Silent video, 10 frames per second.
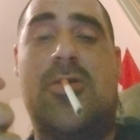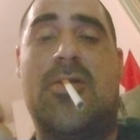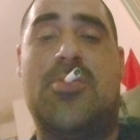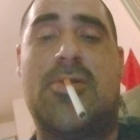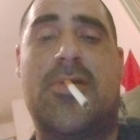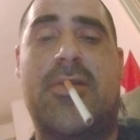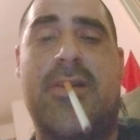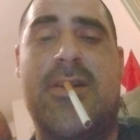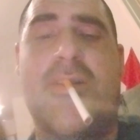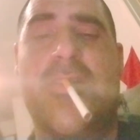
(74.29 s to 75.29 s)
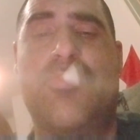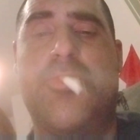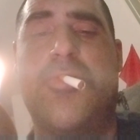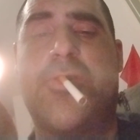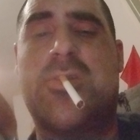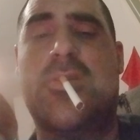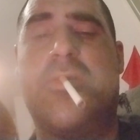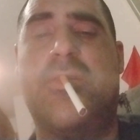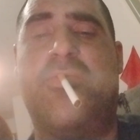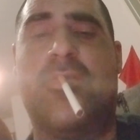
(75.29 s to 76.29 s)
some sort of AI boost
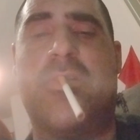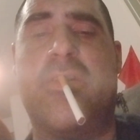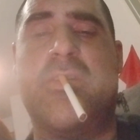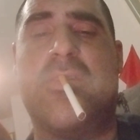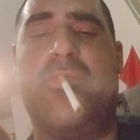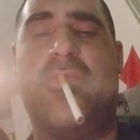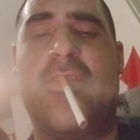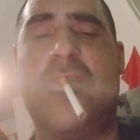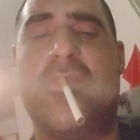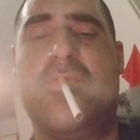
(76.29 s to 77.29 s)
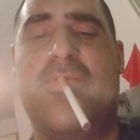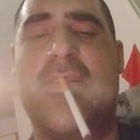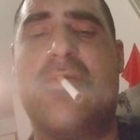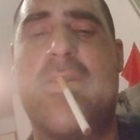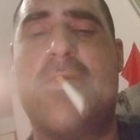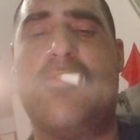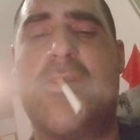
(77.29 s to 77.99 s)
for as a VRAM